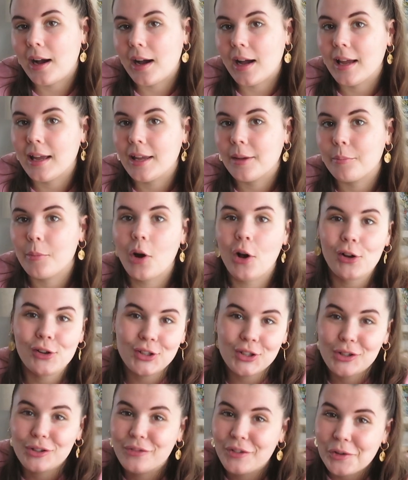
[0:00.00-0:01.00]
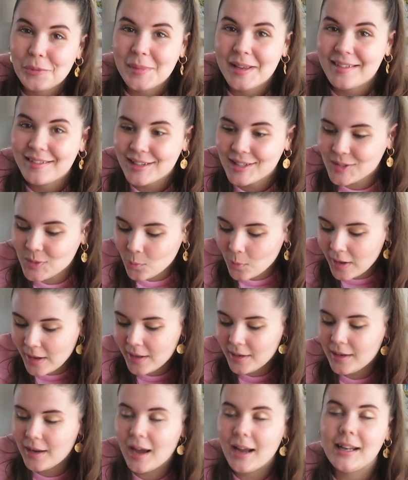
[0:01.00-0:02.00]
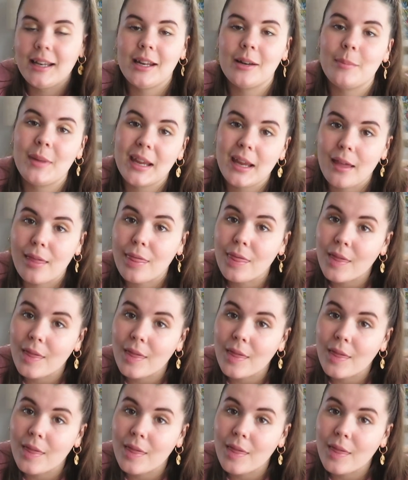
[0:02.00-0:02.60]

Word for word: I'm also filming this one. I need to make a